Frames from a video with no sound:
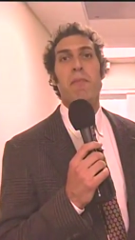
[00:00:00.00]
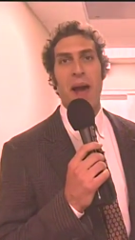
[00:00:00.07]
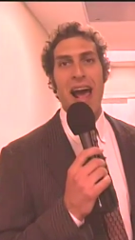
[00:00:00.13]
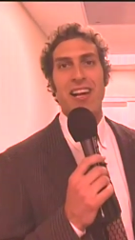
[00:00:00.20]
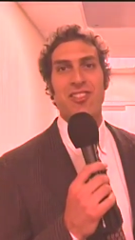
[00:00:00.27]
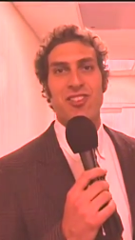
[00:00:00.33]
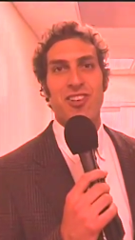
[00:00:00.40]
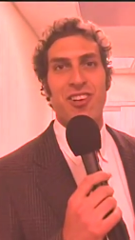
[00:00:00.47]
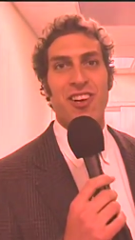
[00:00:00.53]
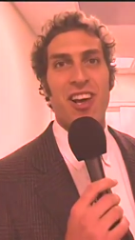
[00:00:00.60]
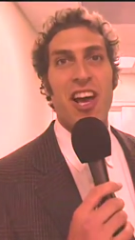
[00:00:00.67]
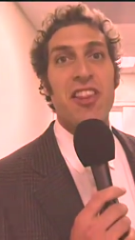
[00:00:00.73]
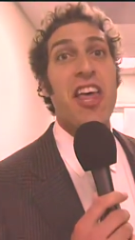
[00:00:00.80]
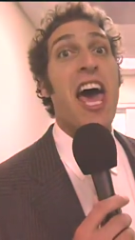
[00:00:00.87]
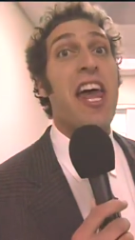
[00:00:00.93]
Baxter,
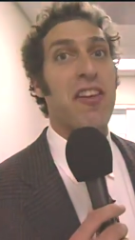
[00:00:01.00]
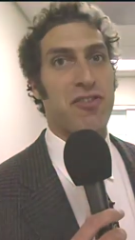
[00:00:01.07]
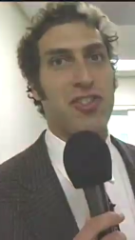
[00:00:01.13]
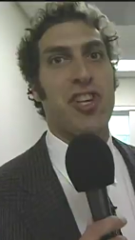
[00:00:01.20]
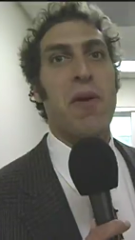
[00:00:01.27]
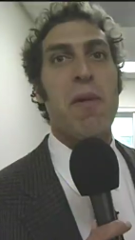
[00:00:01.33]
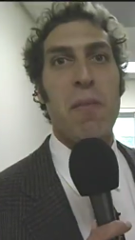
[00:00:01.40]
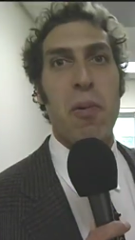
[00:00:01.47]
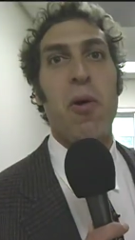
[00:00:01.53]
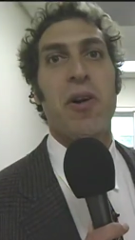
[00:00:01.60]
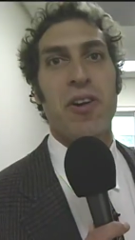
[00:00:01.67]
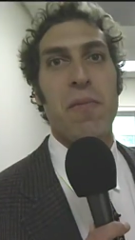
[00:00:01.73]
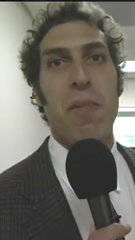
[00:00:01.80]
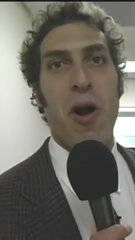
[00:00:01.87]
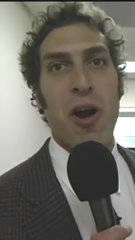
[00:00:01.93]
the head of some
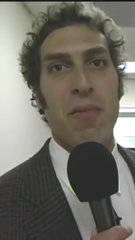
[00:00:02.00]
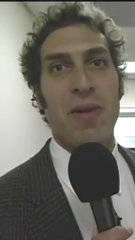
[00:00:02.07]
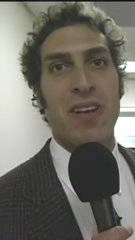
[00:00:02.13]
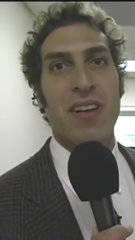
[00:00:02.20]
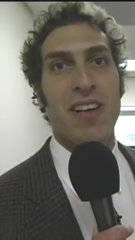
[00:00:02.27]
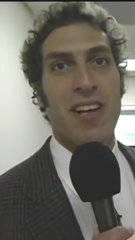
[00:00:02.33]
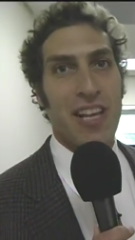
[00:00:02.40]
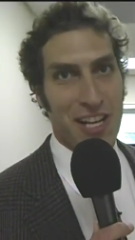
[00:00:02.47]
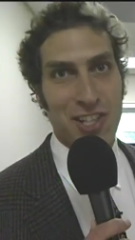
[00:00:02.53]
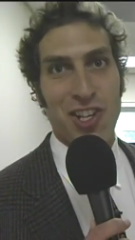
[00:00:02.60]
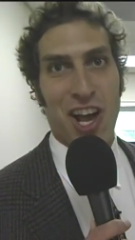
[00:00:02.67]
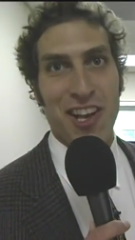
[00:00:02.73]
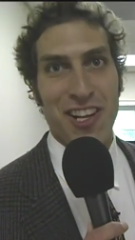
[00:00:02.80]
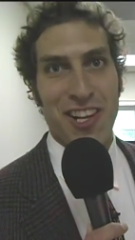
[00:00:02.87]
important department, is on the